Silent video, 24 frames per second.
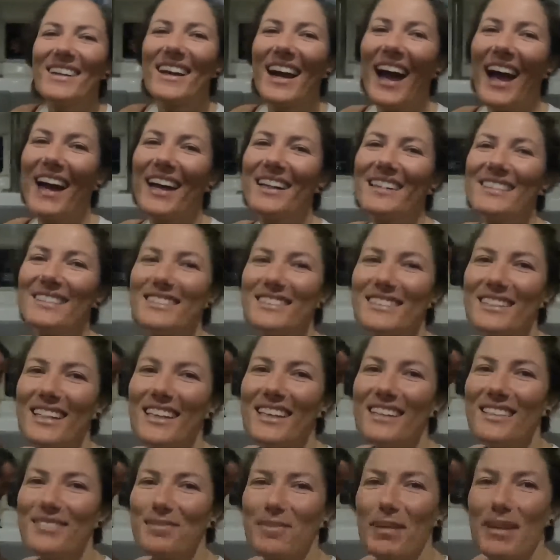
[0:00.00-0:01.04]
You guys,
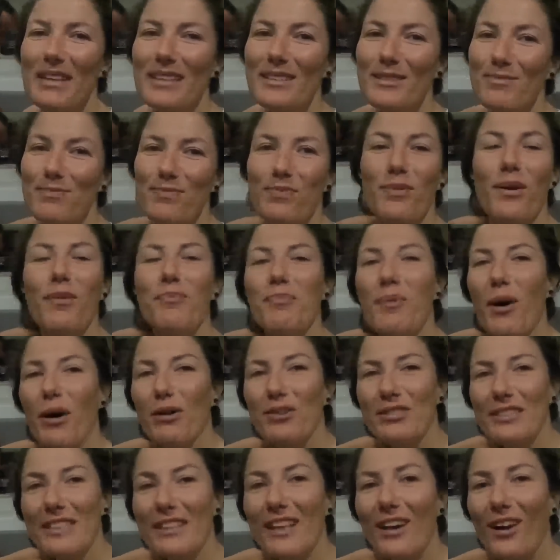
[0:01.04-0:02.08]
please
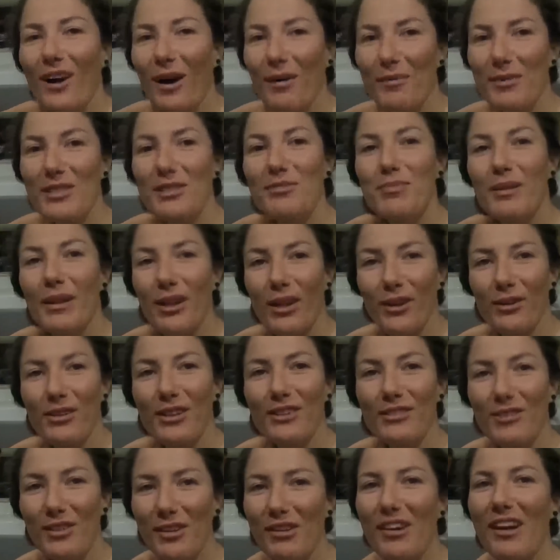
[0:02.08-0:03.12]
post in the comments below
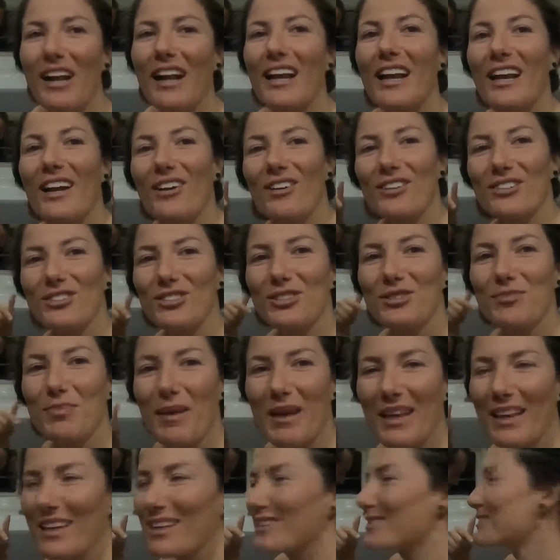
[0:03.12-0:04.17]
if you want Alejo to
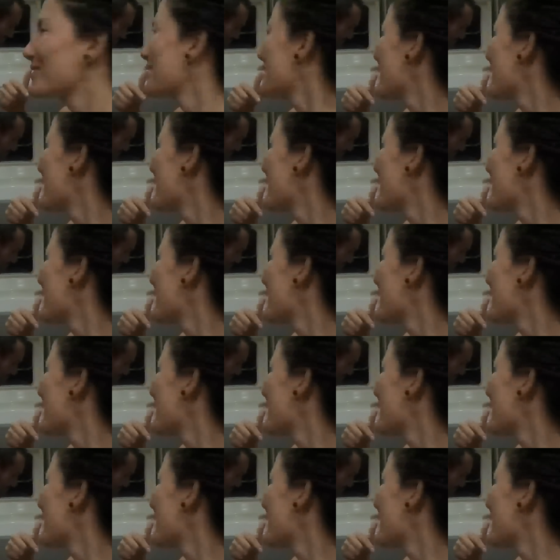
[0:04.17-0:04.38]
speak his